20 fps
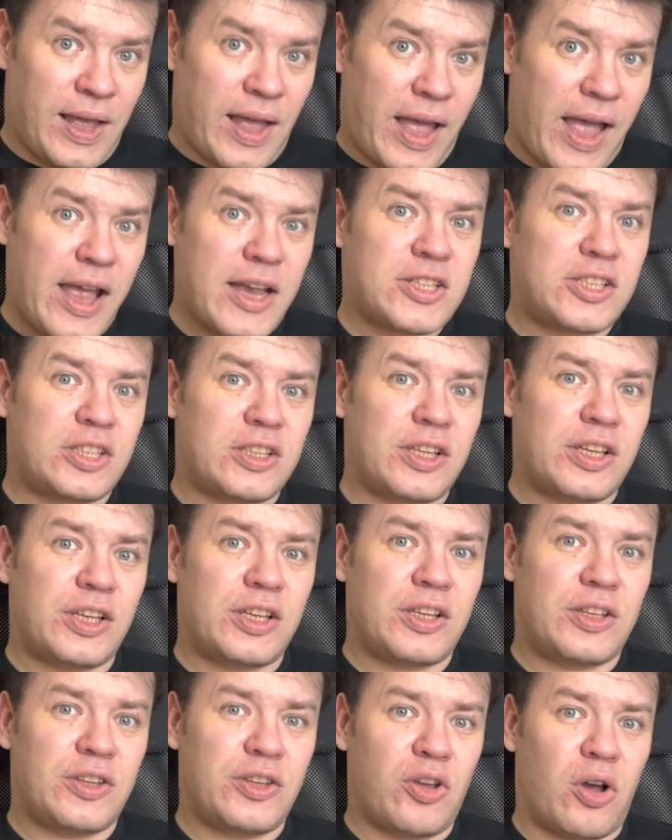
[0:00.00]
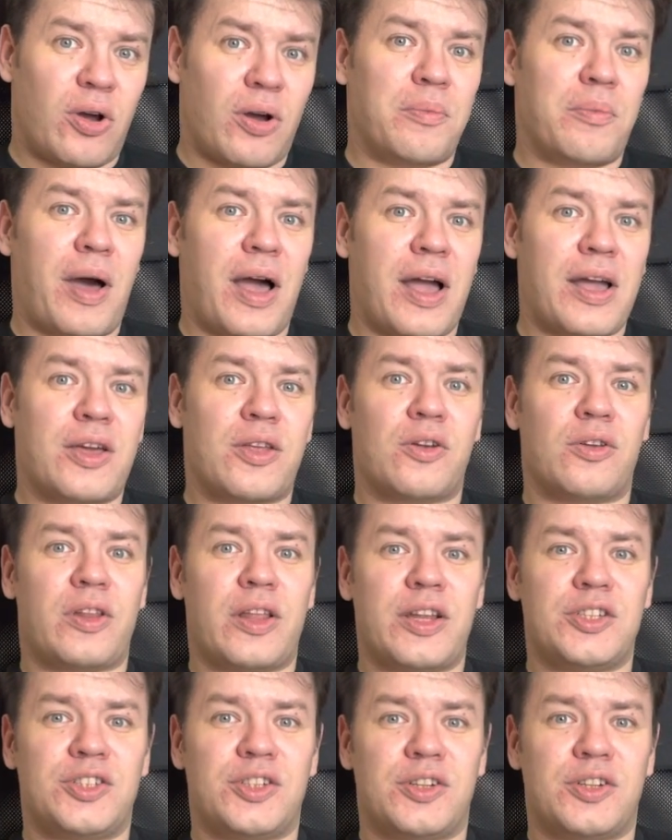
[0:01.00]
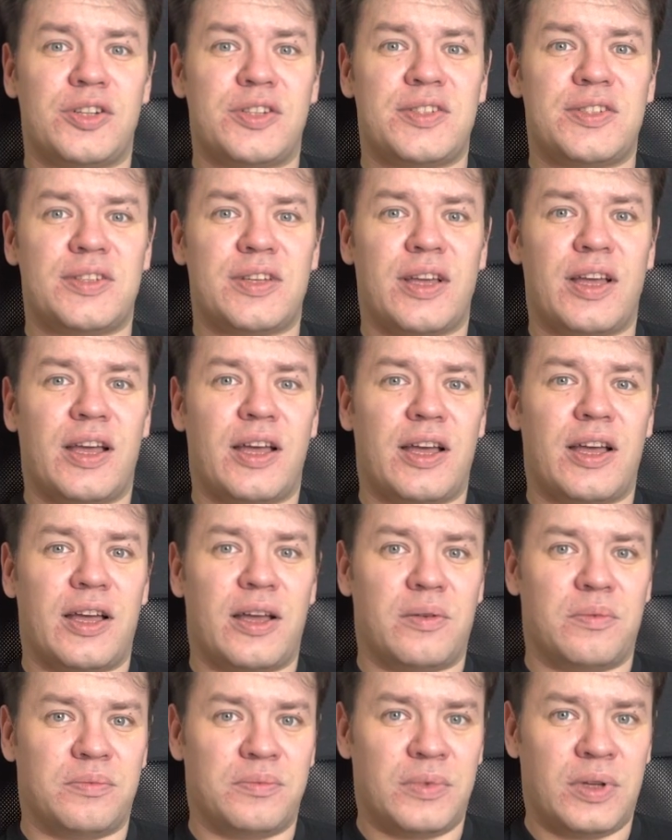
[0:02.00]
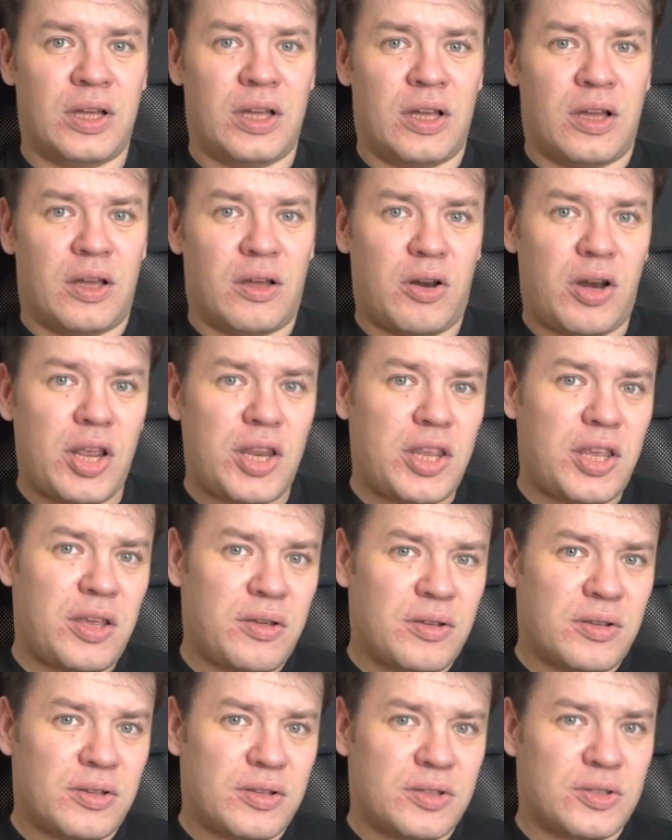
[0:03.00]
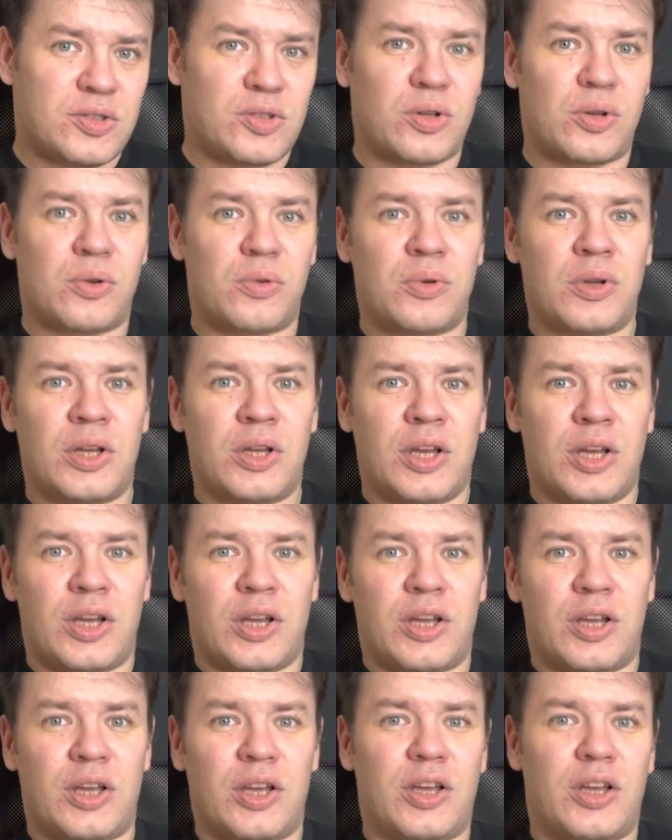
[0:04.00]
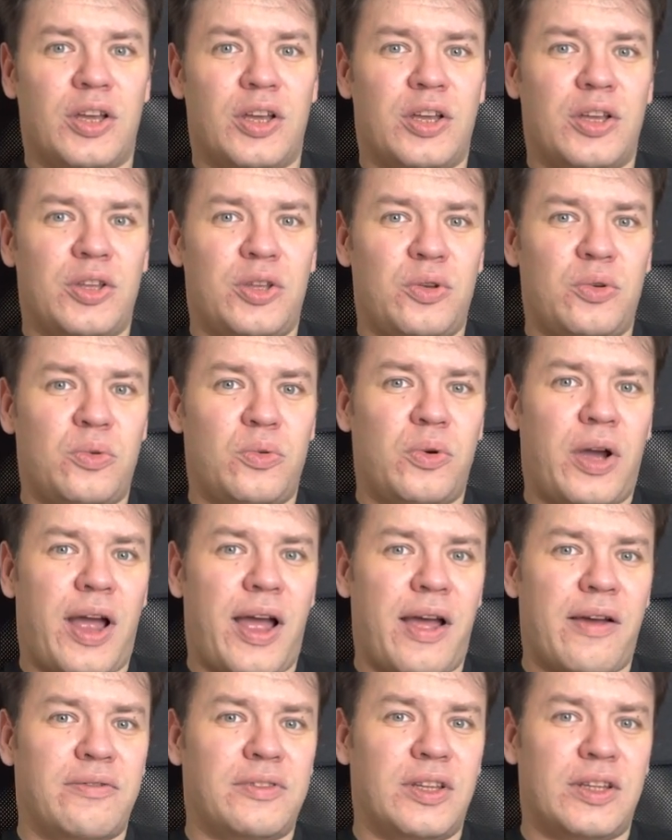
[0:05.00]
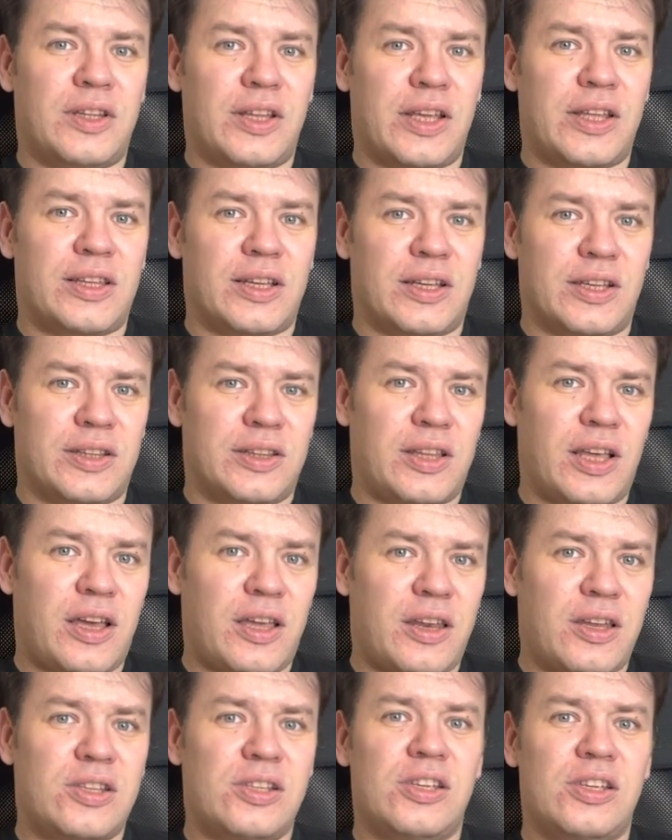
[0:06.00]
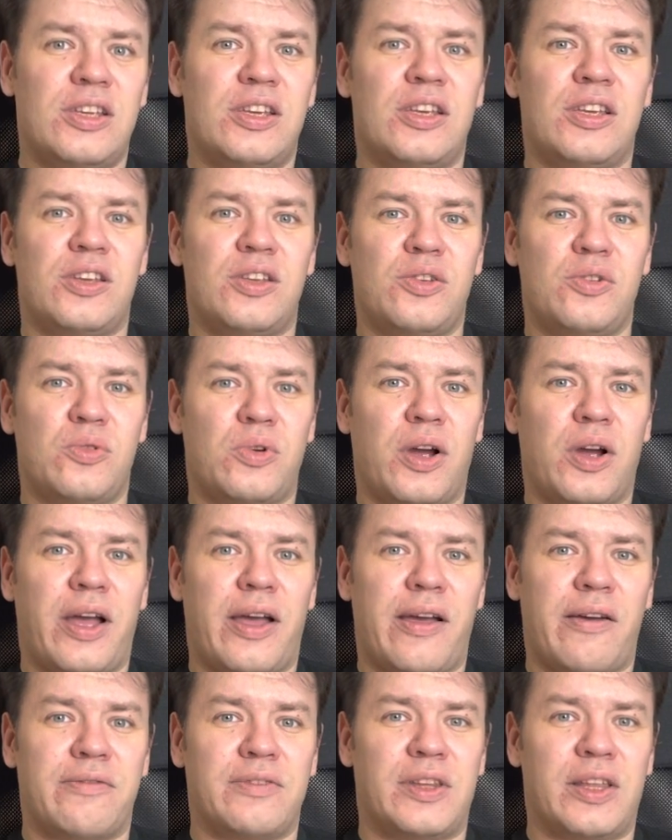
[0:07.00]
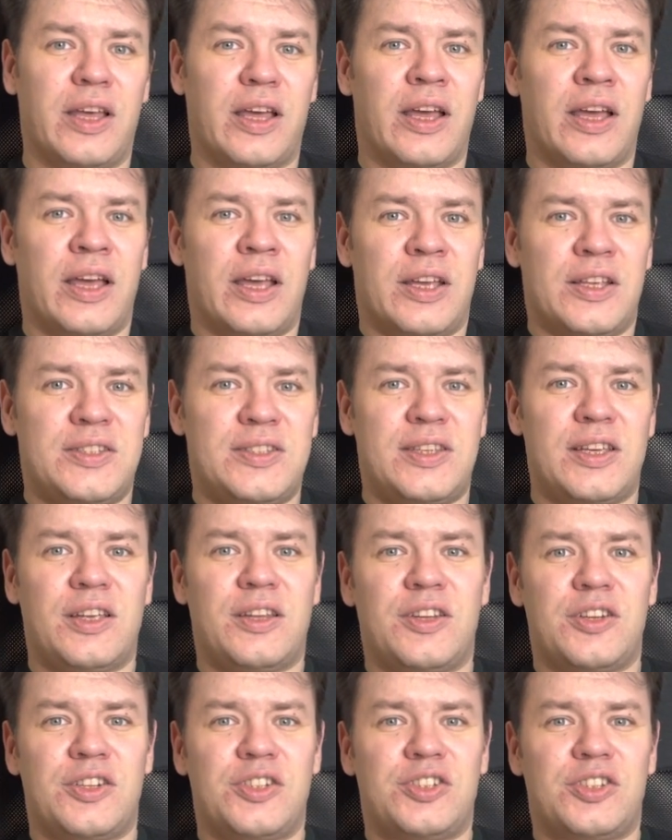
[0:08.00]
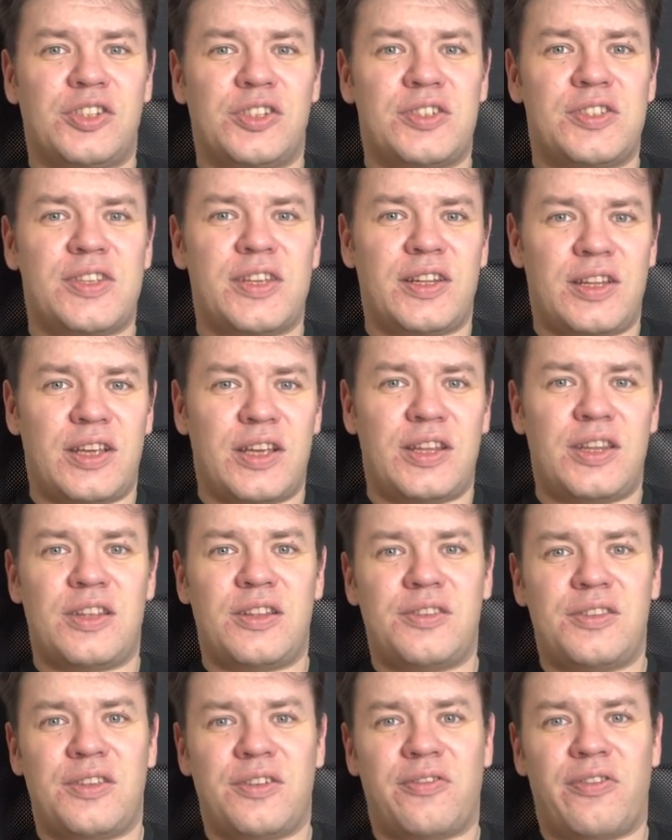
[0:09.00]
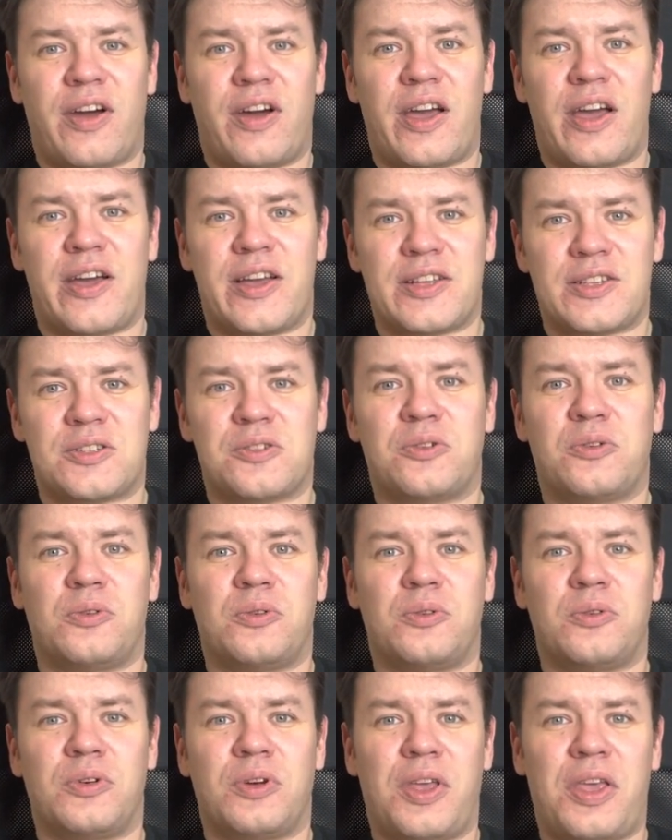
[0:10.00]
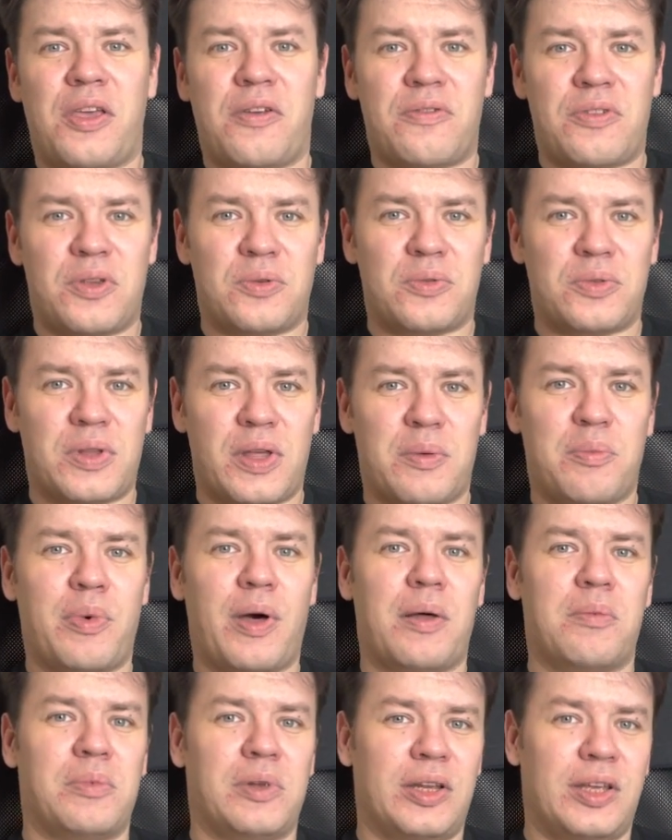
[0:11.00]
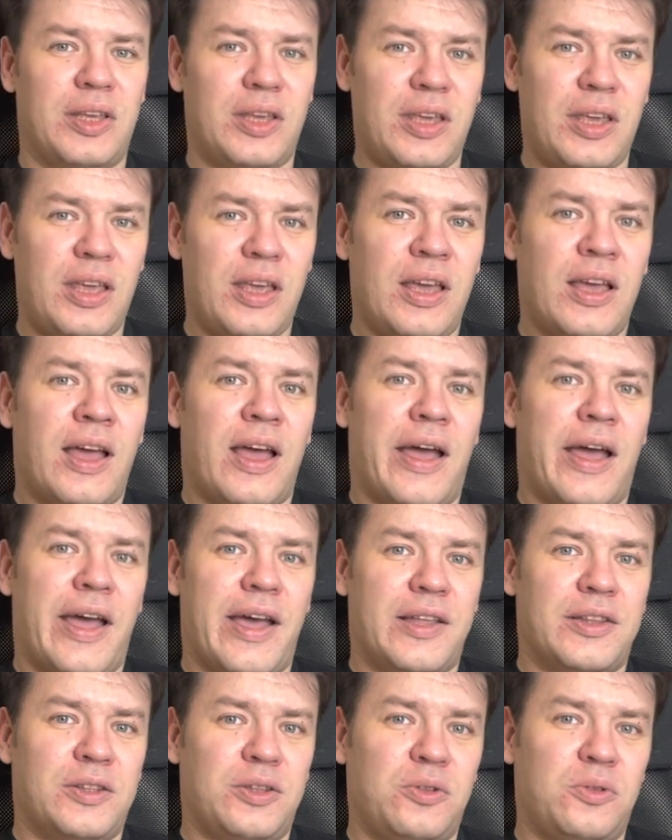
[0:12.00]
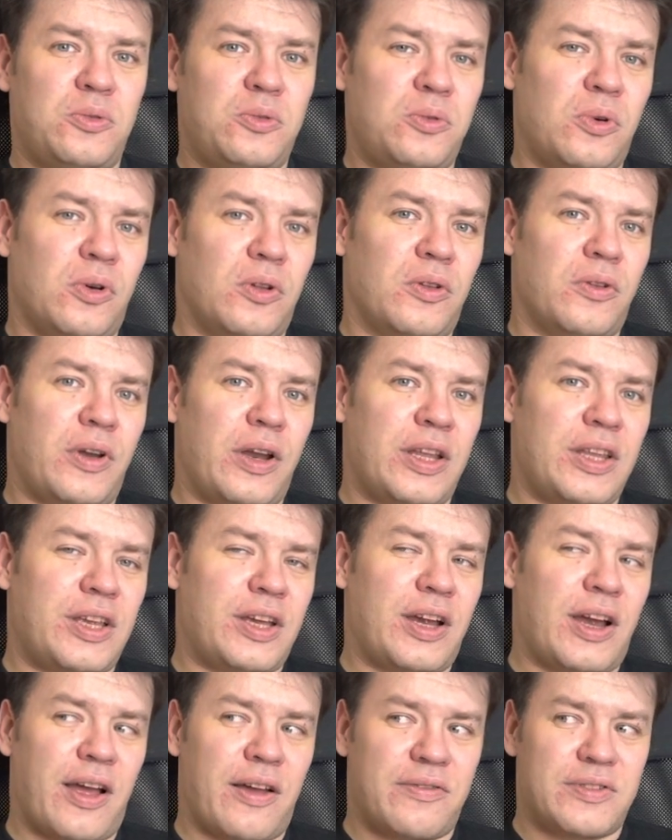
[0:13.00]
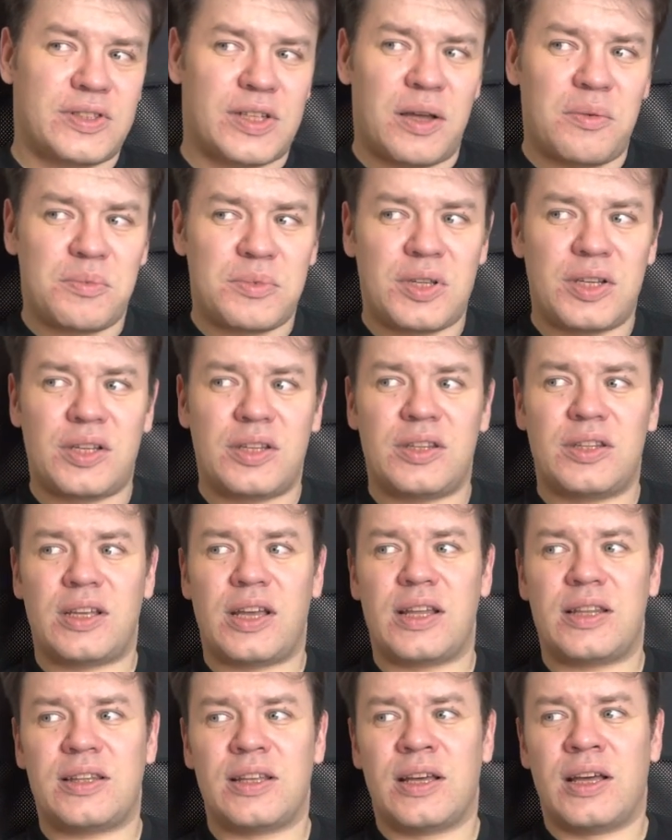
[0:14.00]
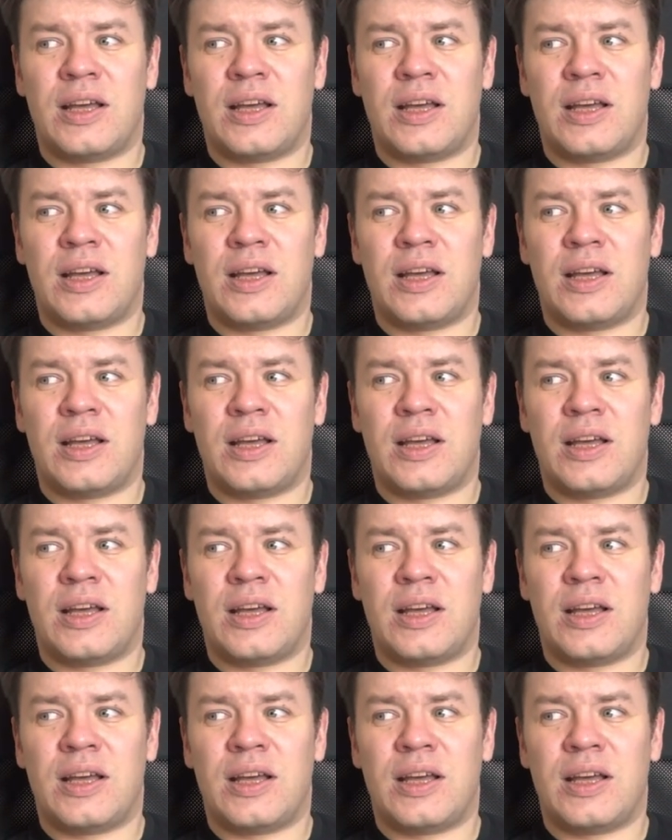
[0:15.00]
actually your micro-ledger is ready. So you have the data integrity, you have the signatures and identifiers who give you the public key, and you already have something that